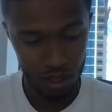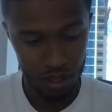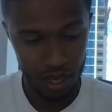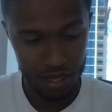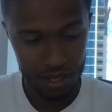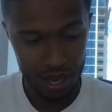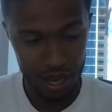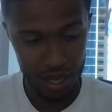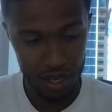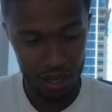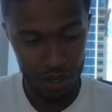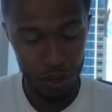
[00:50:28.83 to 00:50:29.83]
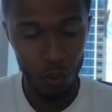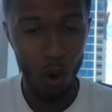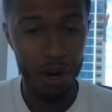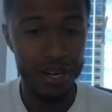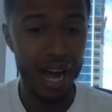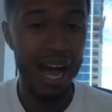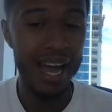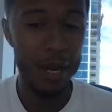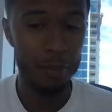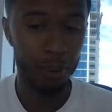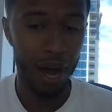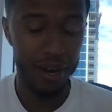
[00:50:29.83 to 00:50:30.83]
They say you are not a
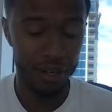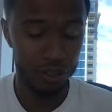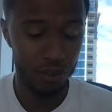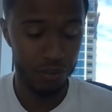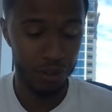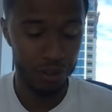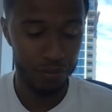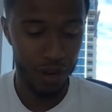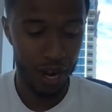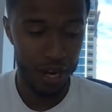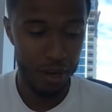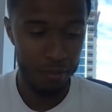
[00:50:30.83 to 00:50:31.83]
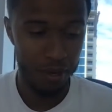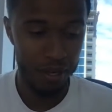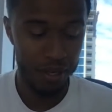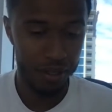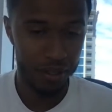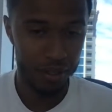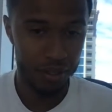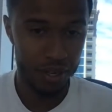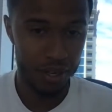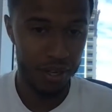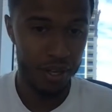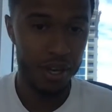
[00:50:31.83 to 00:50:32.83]
product of your environment.
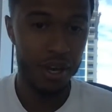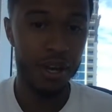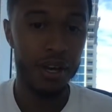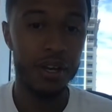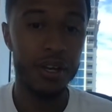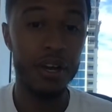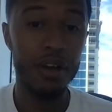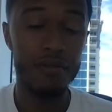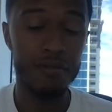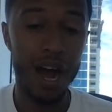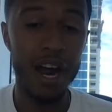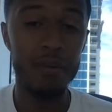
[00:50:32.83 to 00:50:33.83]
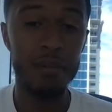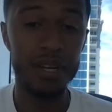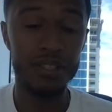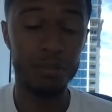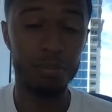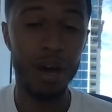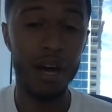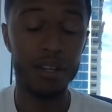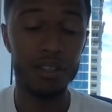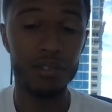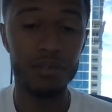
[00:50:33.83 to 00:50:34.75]
Your environment is a product of